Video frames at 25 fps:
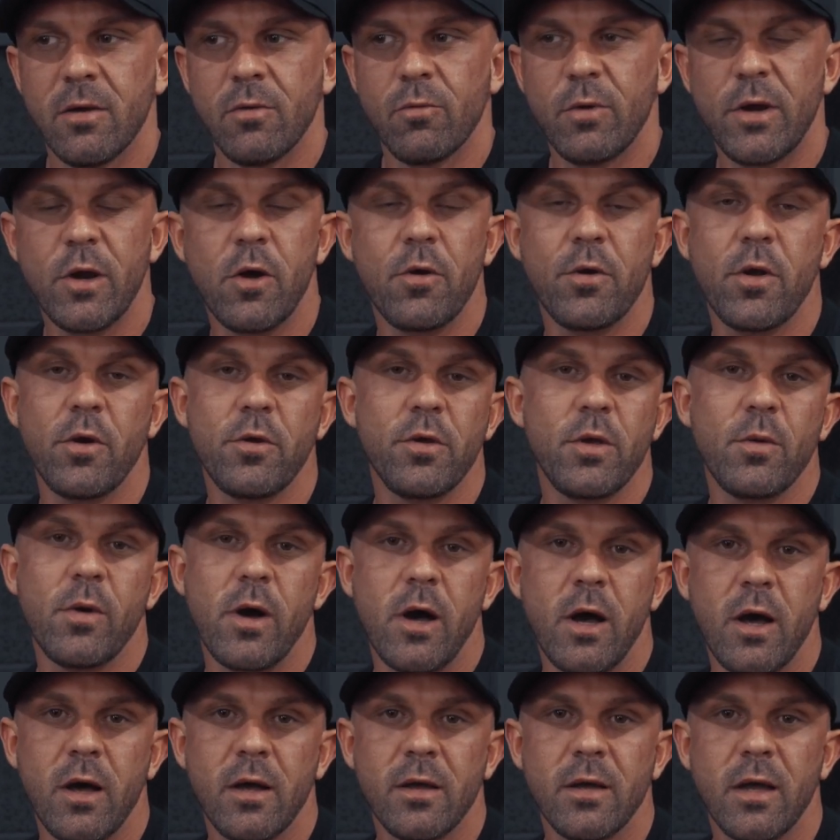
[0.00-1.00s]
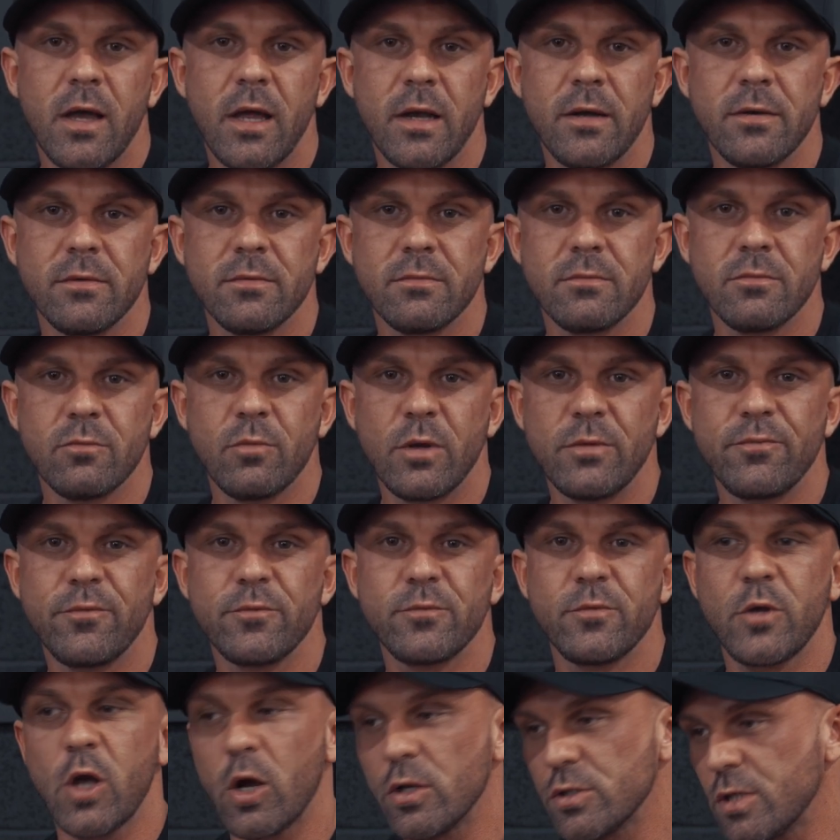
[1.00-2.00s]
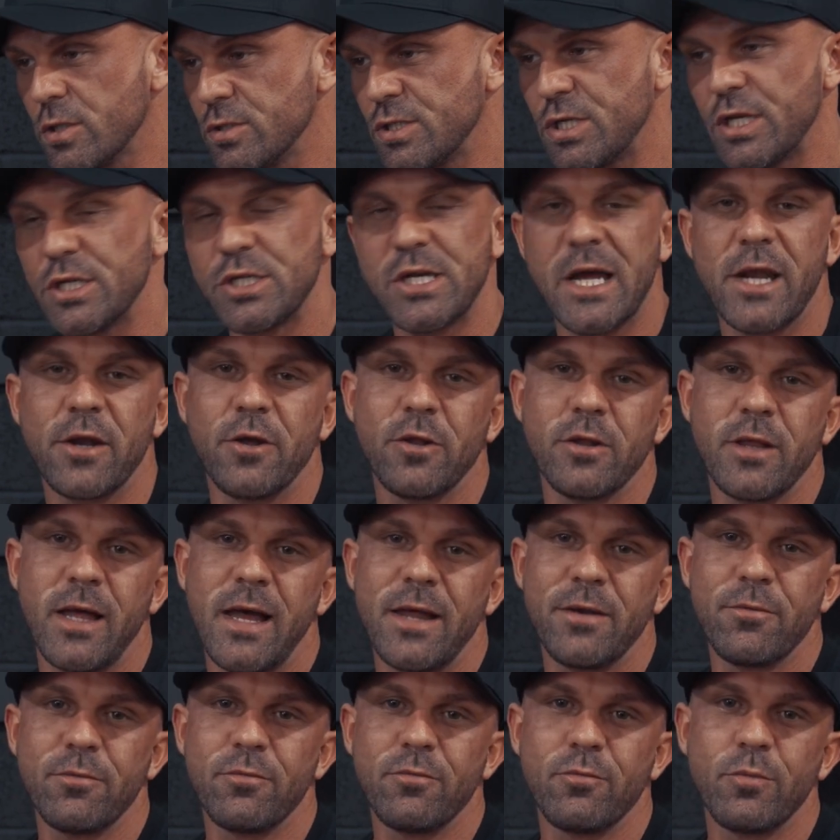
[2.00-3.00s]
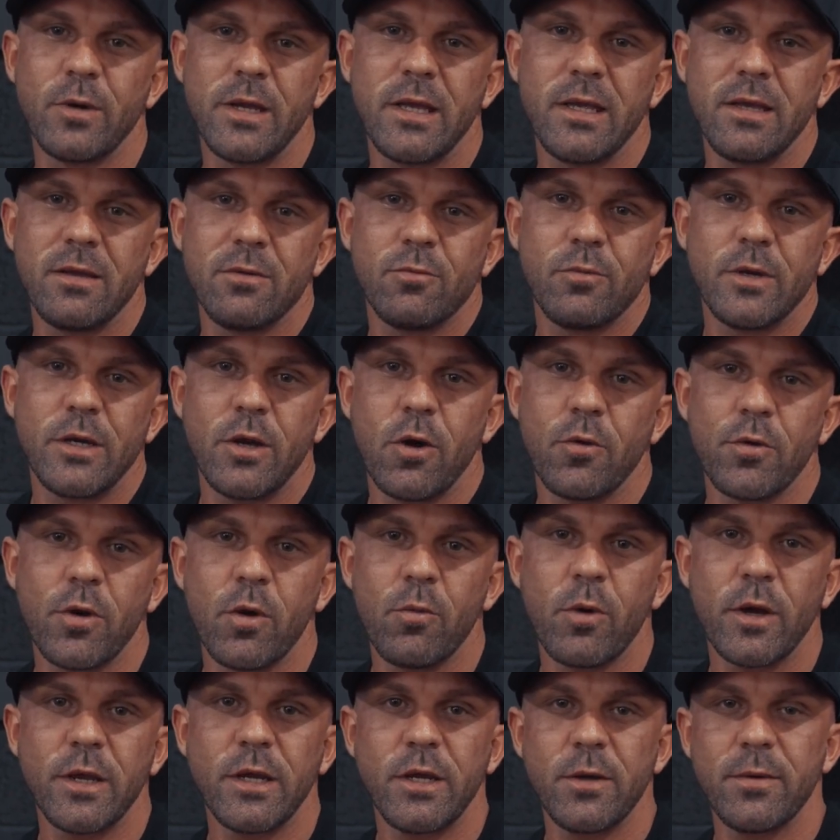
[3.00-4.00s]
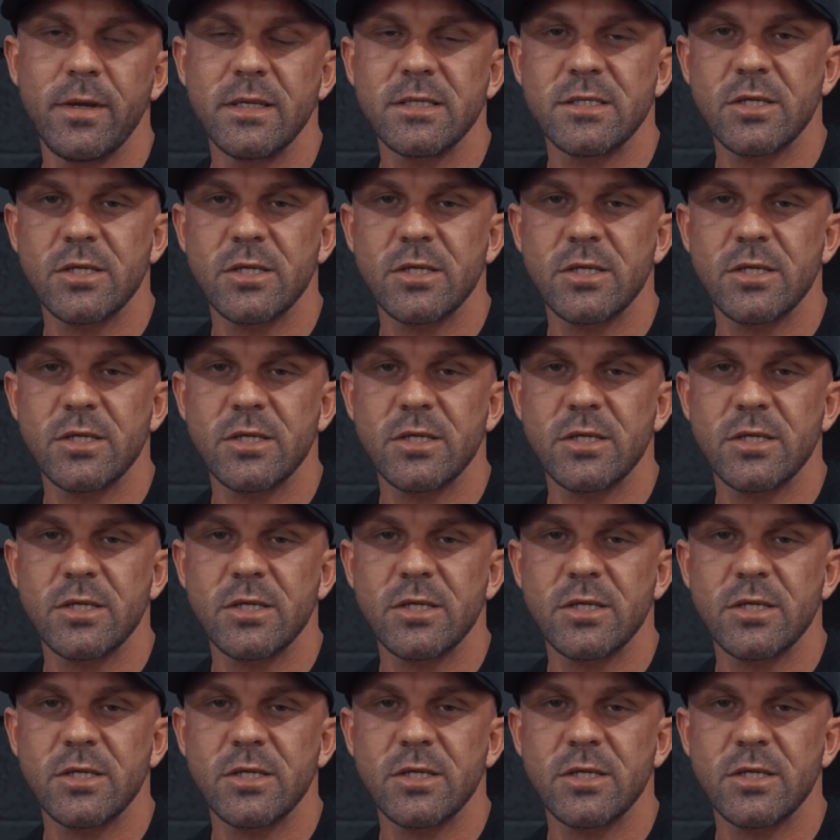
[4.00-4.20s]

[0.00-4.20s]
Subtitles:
we don't know who you are and we've got onto your channel and we don't know what you're doing.